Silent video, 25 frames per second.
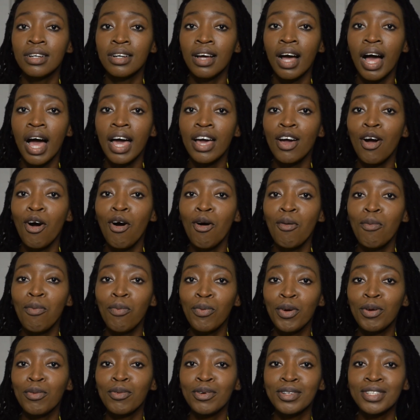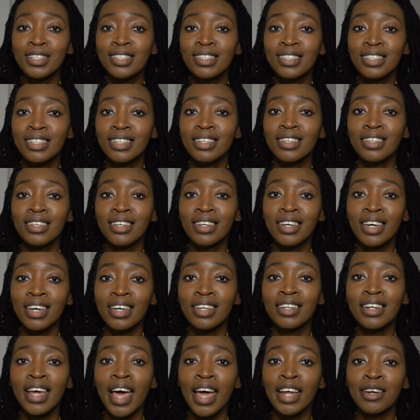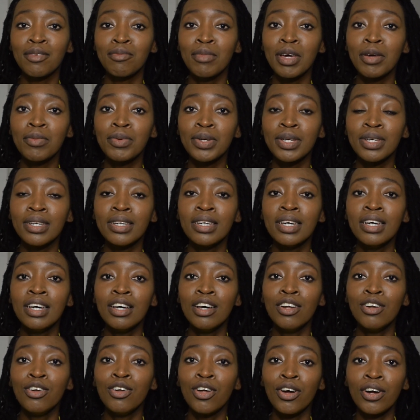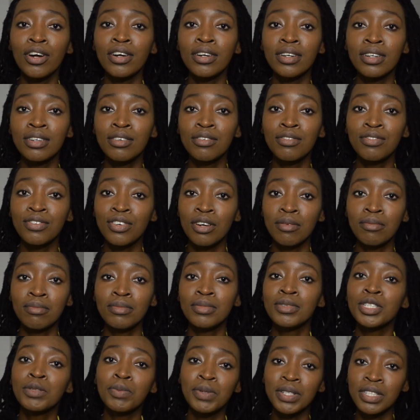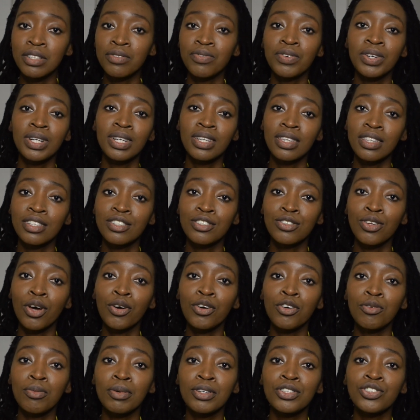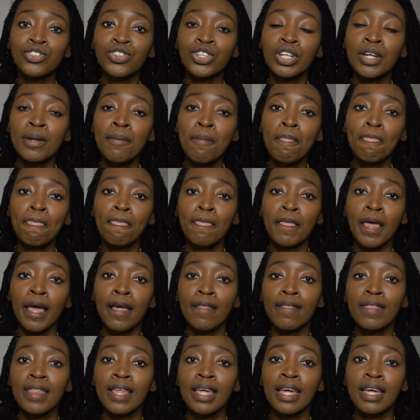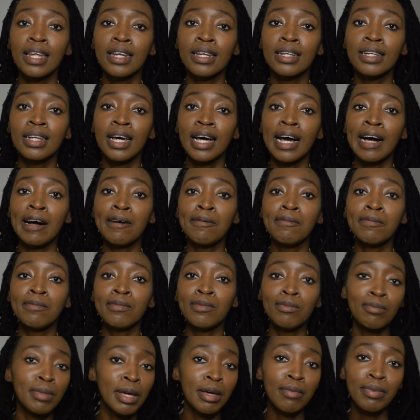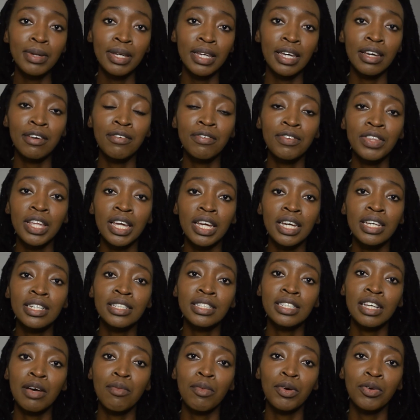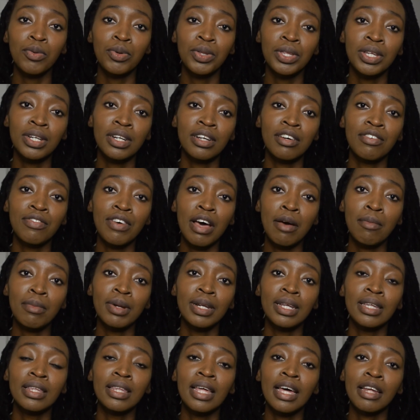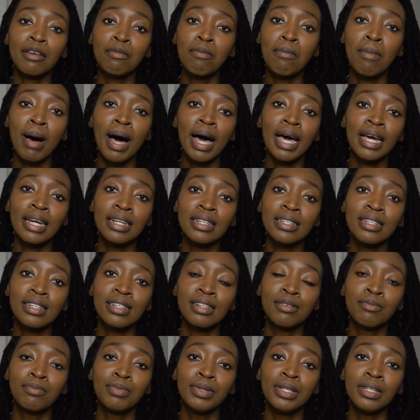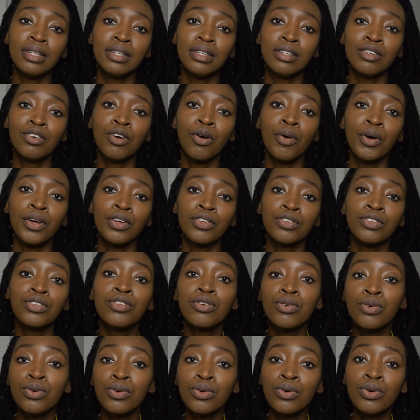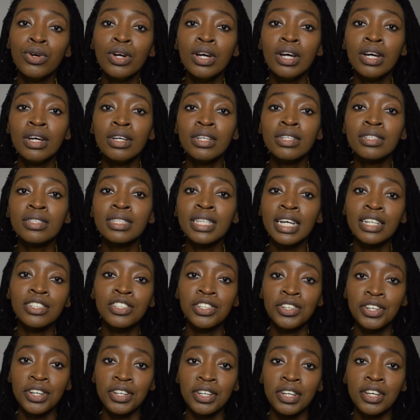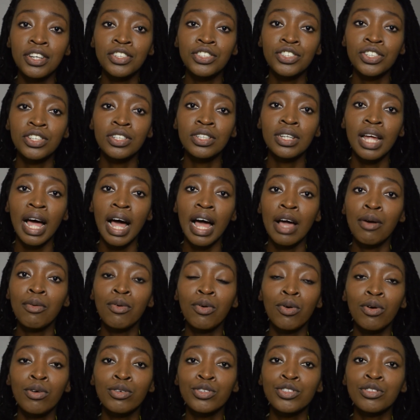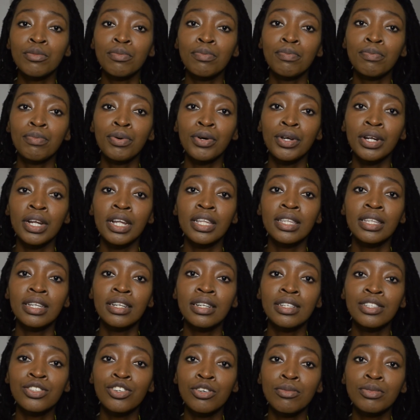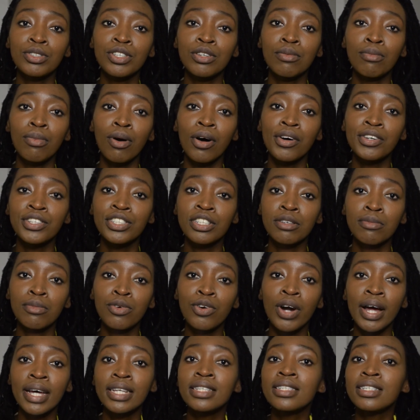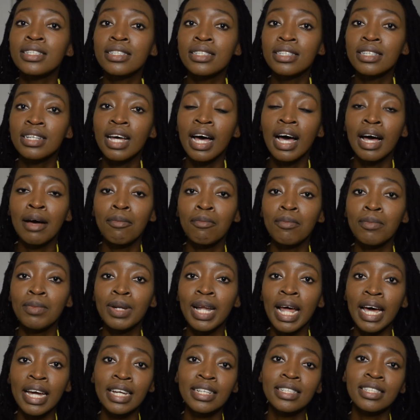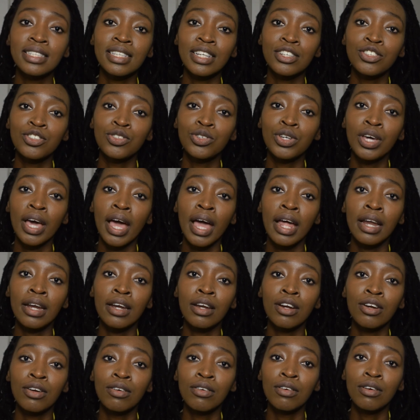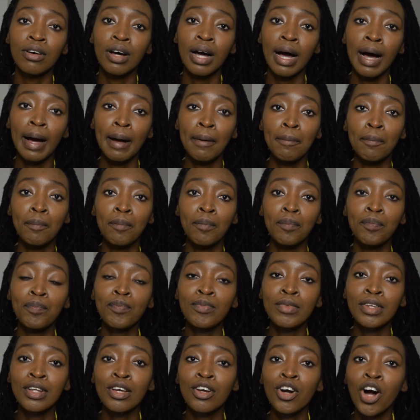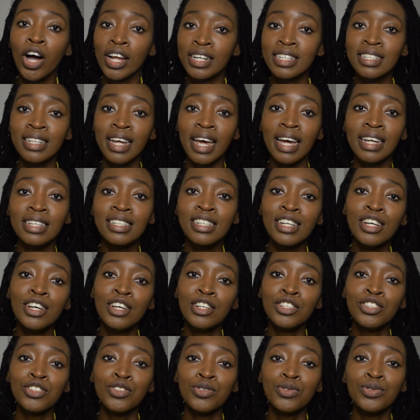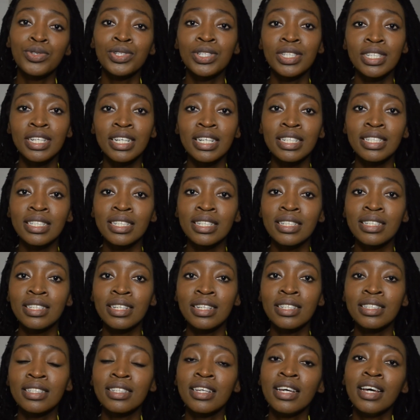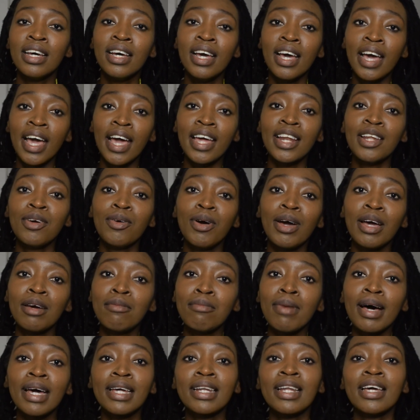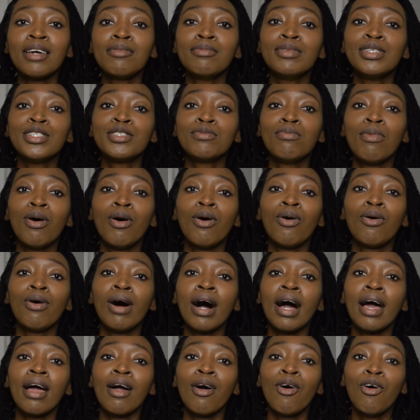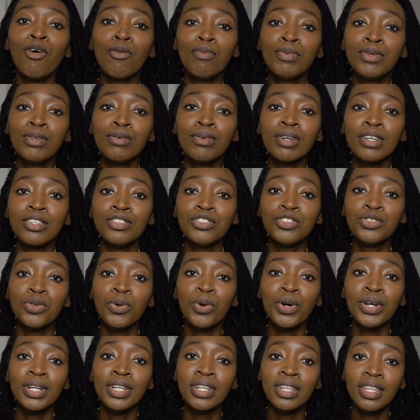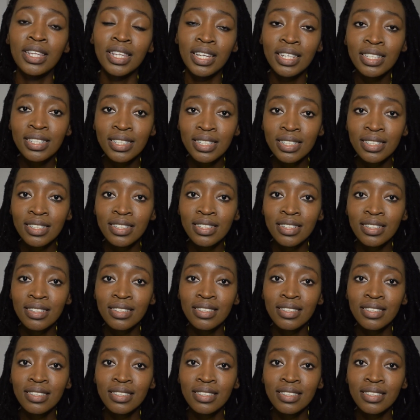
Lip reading: I hope we would see it and maybe learn from specifically this documentary. And then maybe if there is someone within our family that might be going through such an addiction, I will also put in the description box some crisis lines that you can contact to seek assistance. Anyway, my name is Mo. I hope you enjoyed this